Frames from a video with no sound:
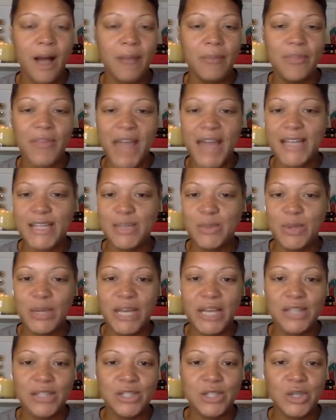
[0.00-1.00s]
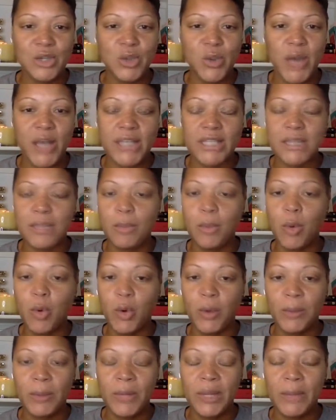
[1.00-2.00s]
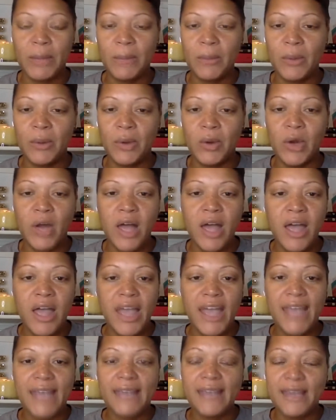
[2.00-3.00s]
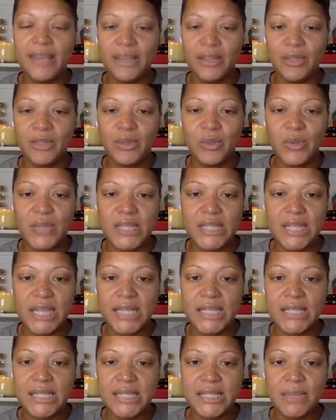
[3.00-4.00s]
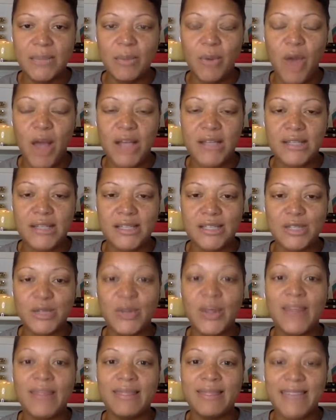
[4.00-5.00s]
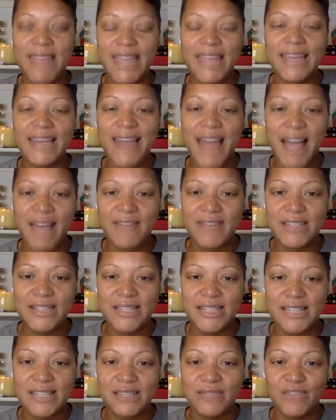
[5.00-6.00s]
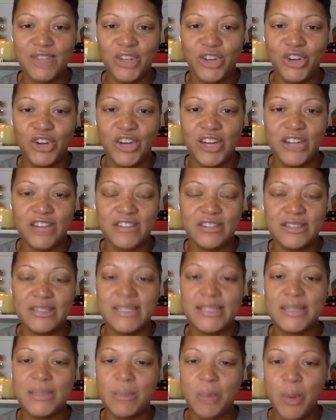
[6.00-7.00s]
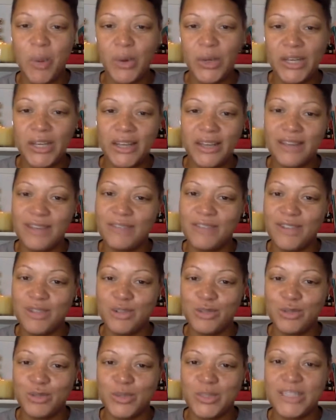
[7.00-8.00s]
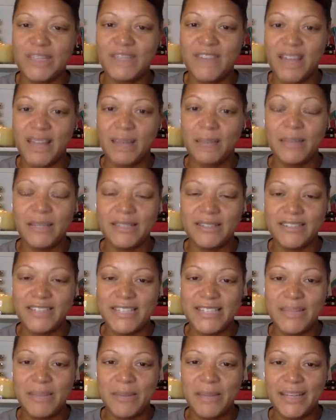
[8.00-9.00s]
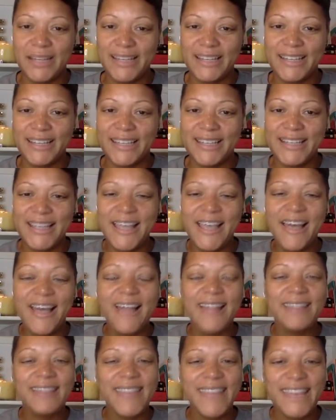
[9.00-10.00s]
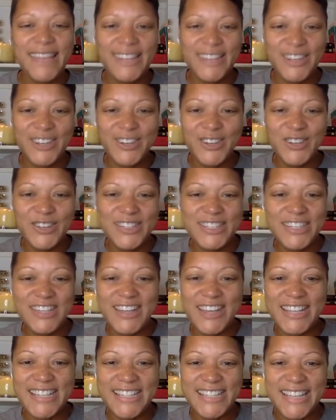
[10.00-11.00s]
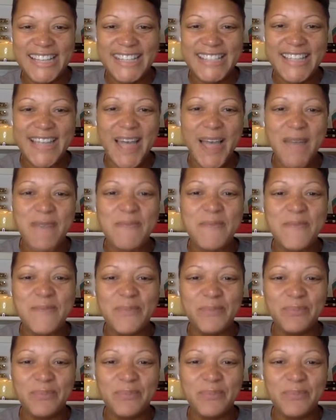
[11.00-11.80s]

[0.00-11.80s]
That is what I do. I support people in getting through this licensing process so that they can have a six-figure agency supporting individuals with developmental disabilities. Thank you. See you guys next time.